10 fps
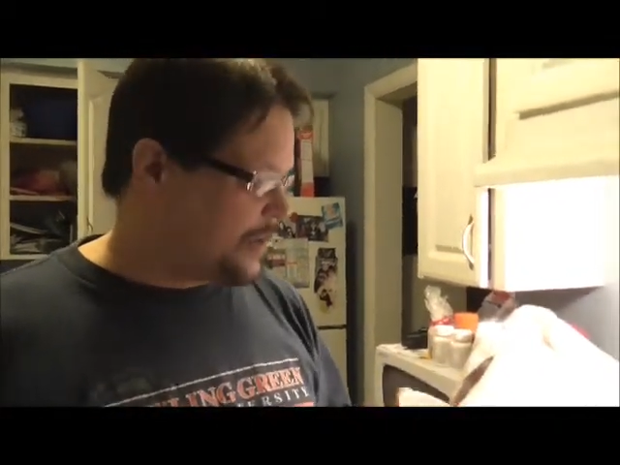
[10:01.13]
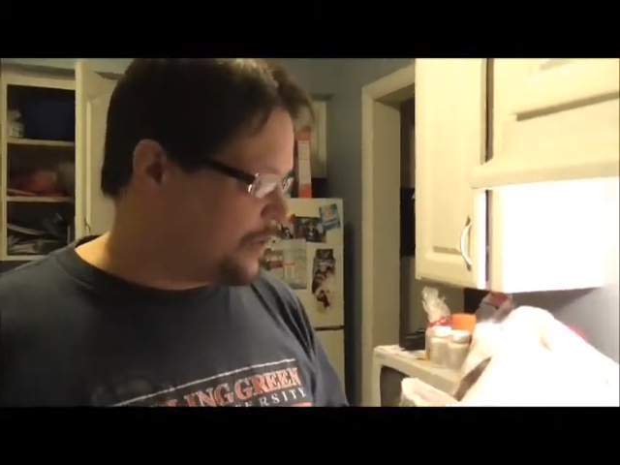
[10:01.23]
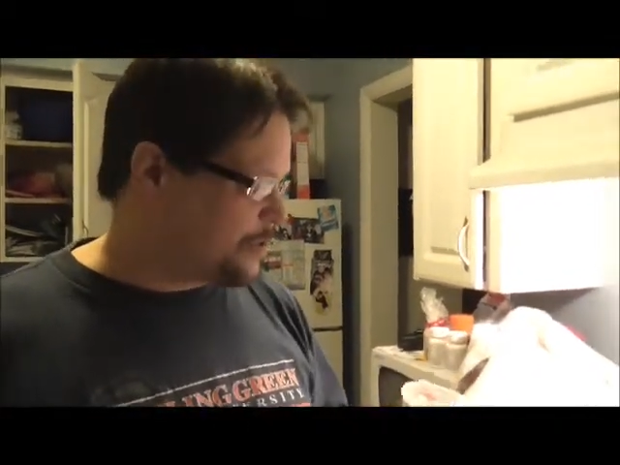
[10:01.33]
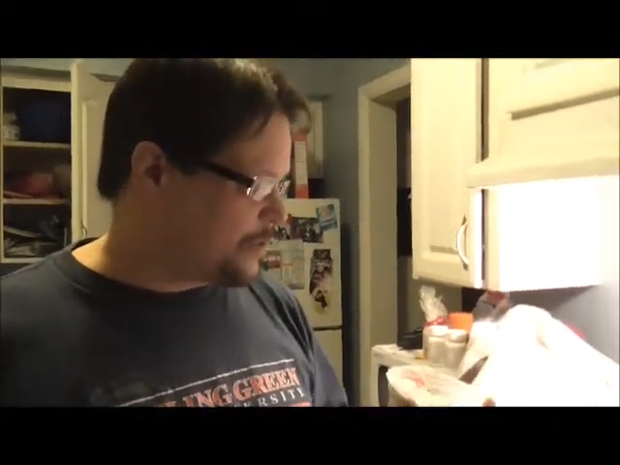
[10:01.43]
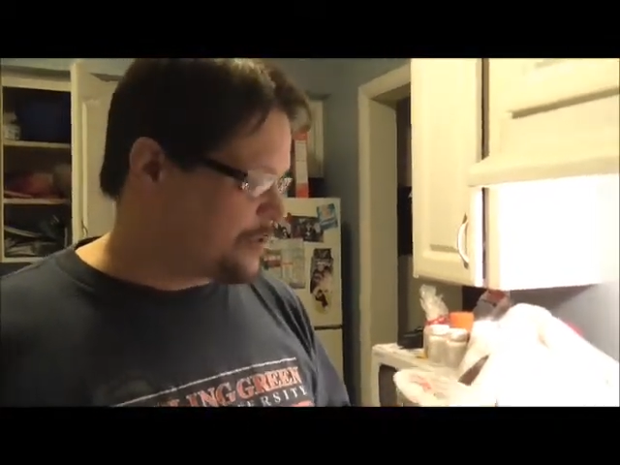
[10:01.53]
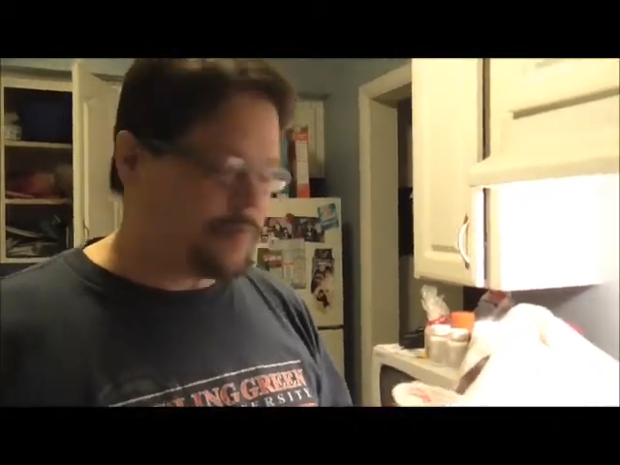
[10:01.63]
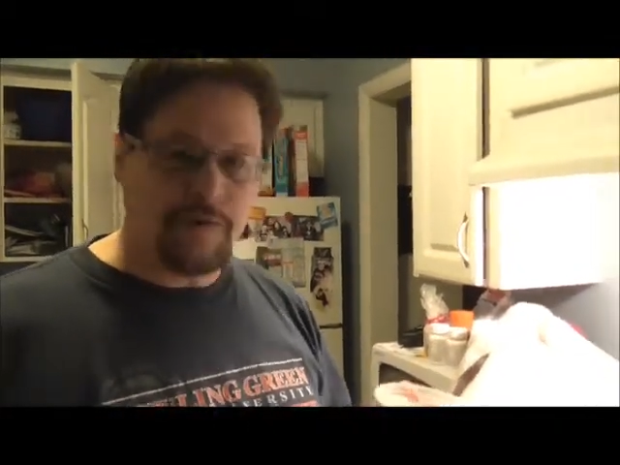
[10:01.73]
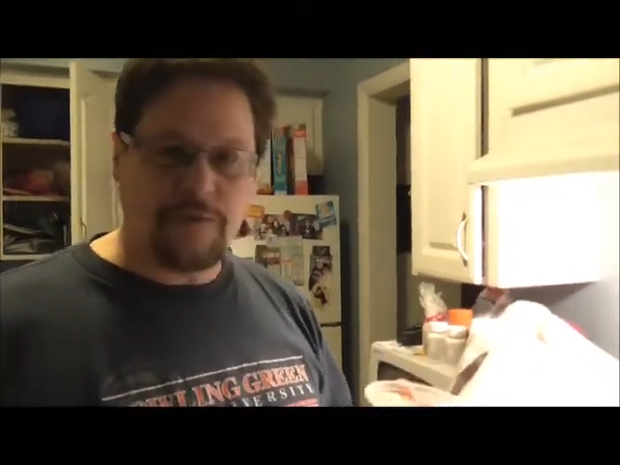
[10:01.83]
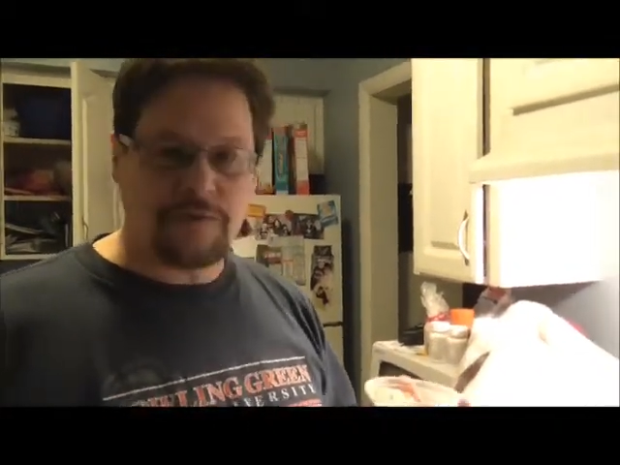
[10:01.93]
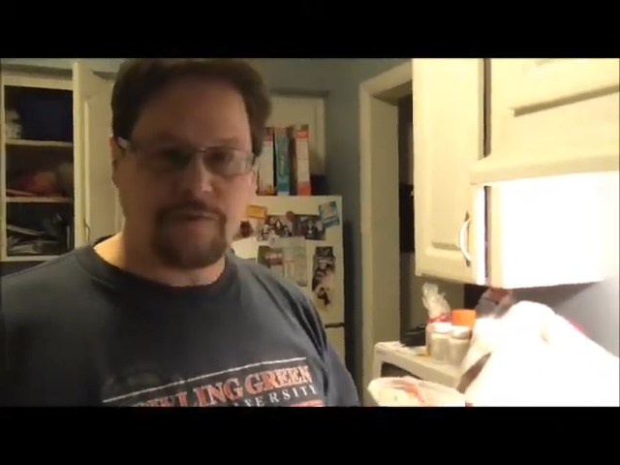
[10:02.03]
And this
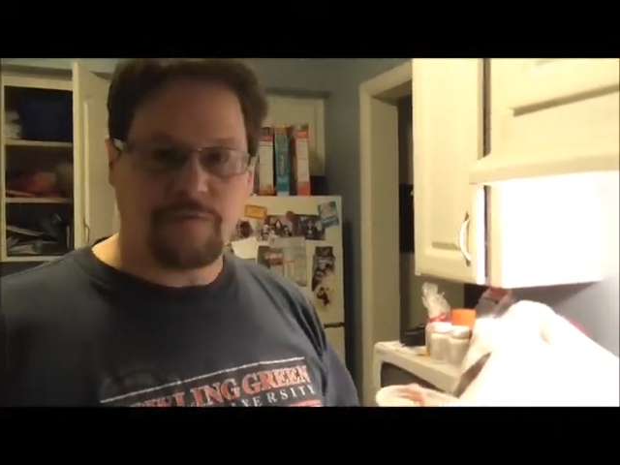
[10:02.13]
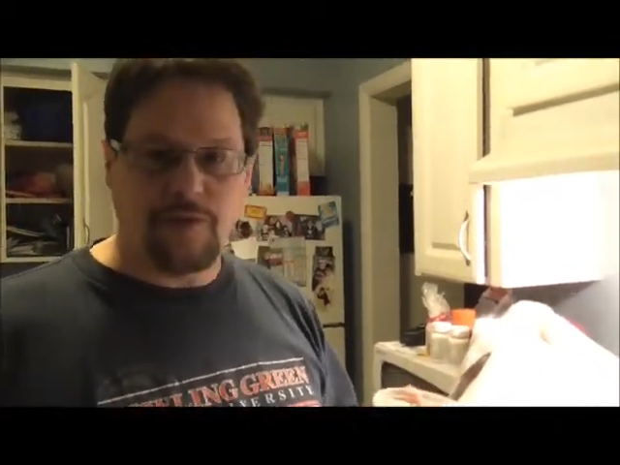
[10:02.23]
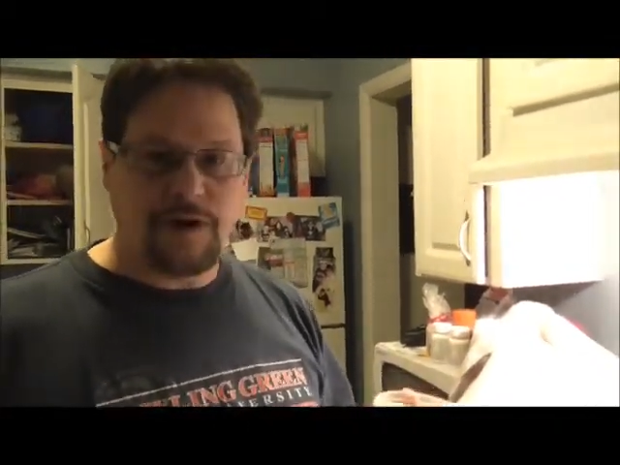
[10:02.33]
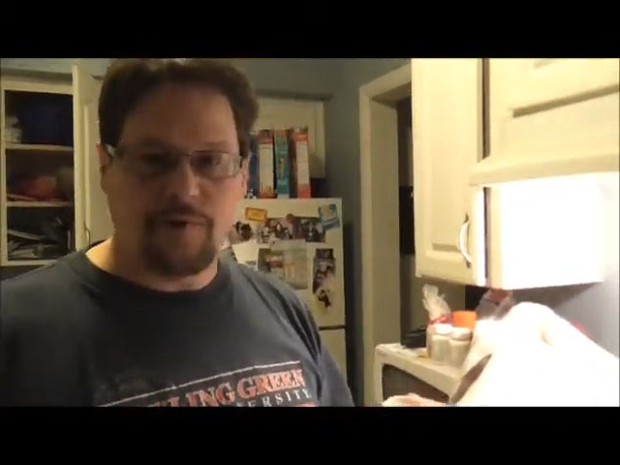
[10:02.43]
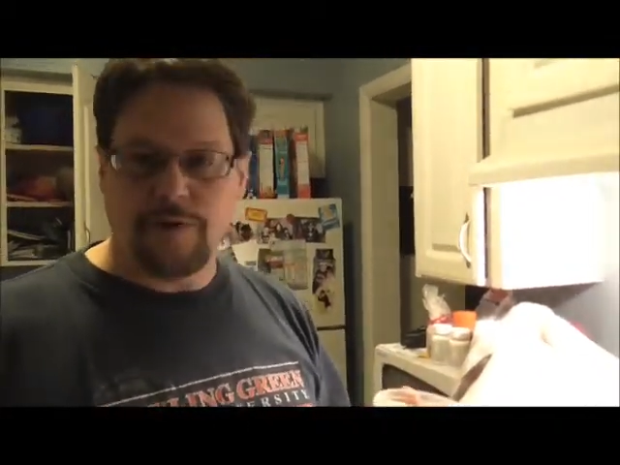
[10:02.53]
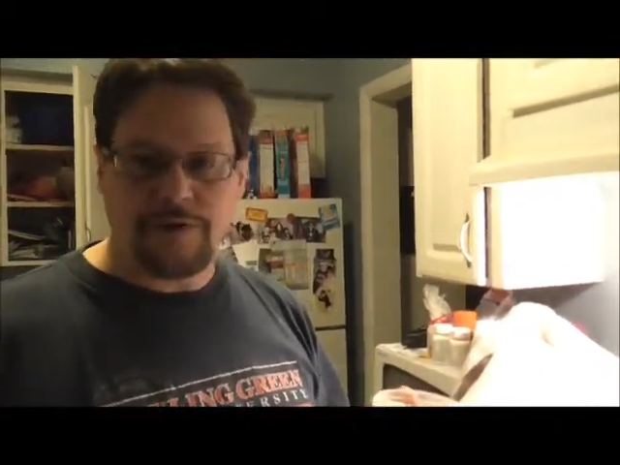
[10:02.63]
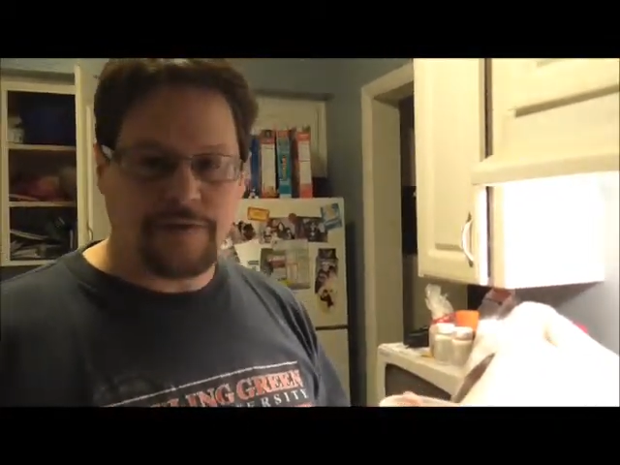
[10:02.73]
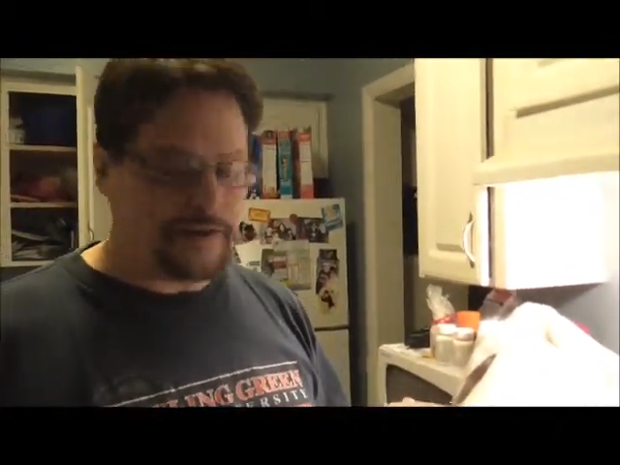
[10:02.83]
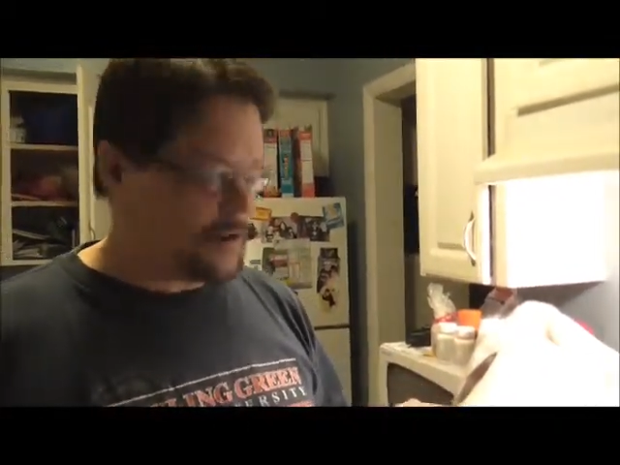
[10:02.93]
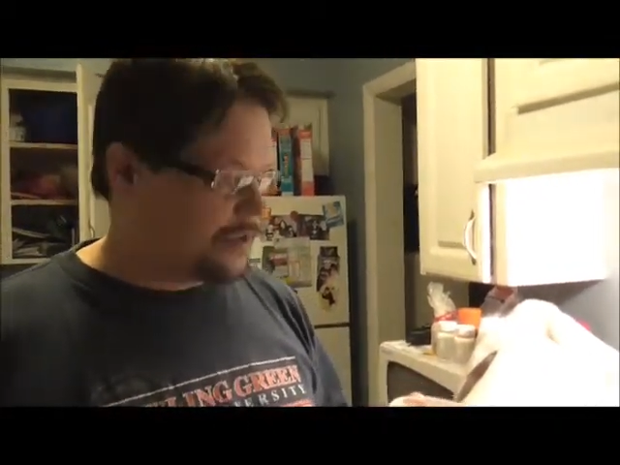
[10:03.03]
recipe works well
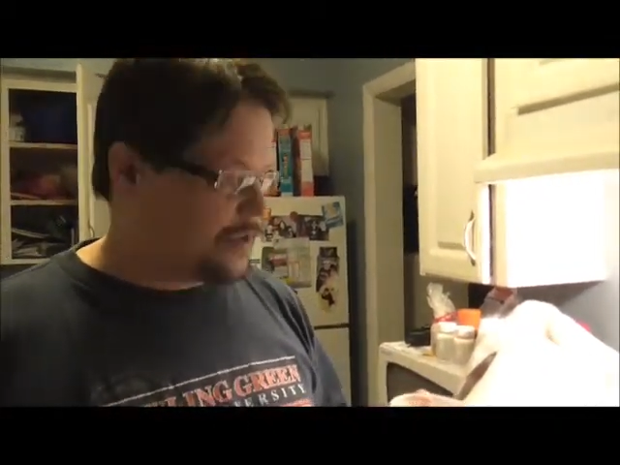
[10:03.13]
with uh,